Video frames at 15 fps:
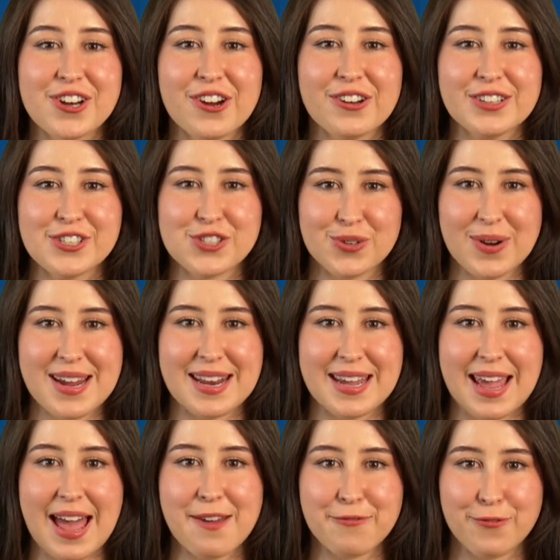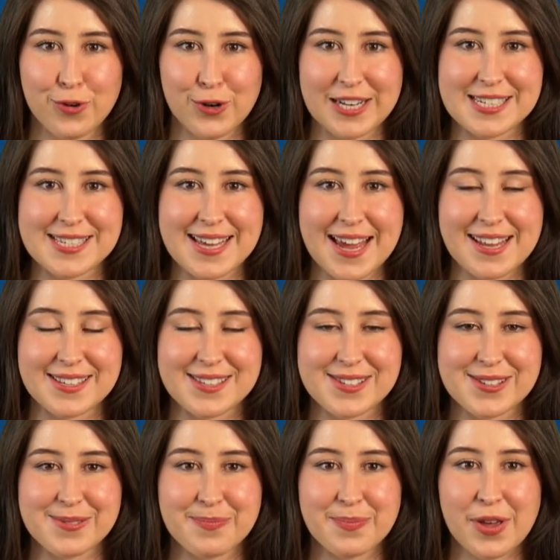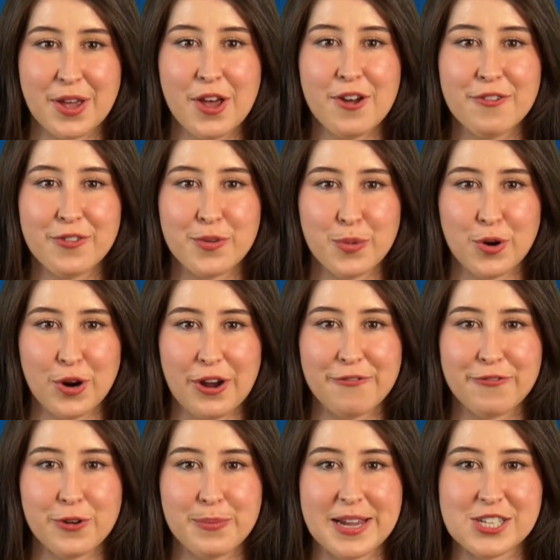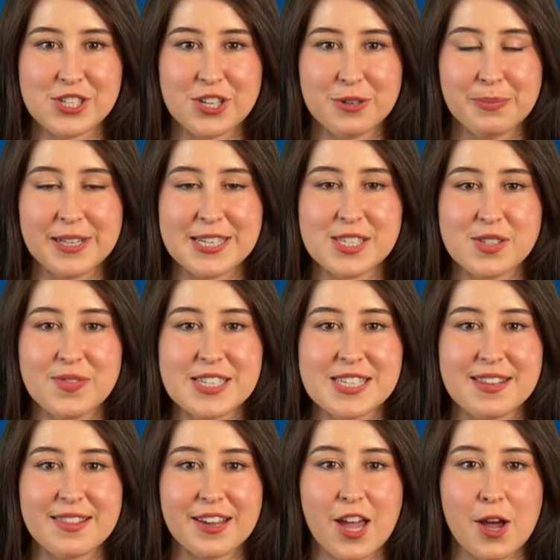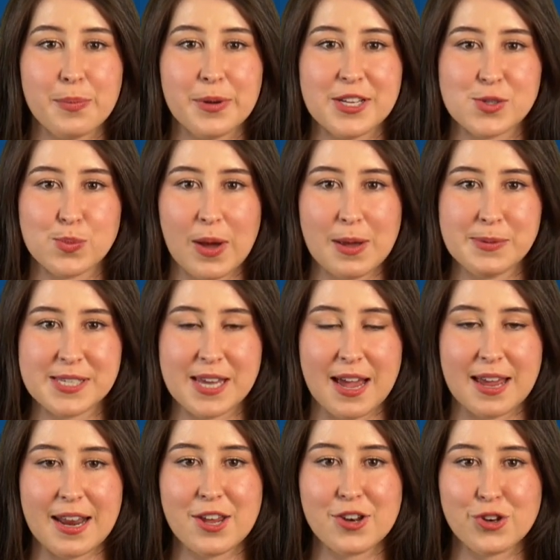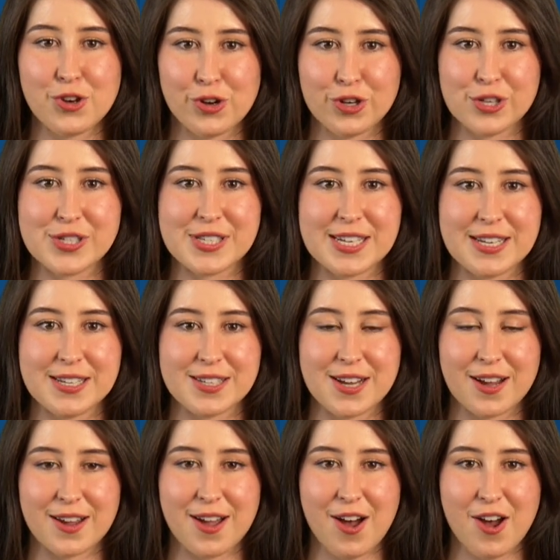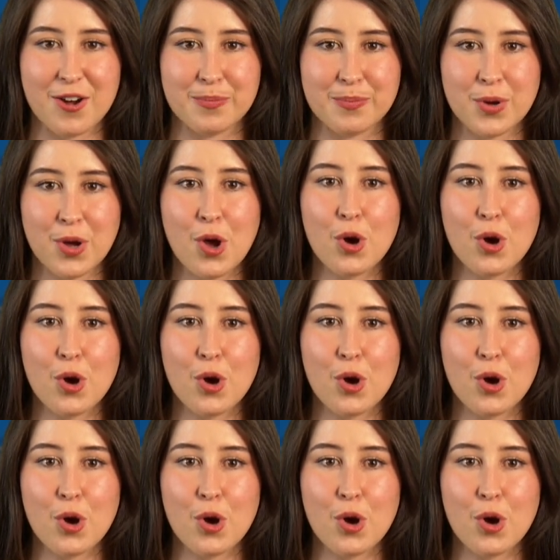are currently trading at 40 cents. For more information, please visit the company's website at nurosene.com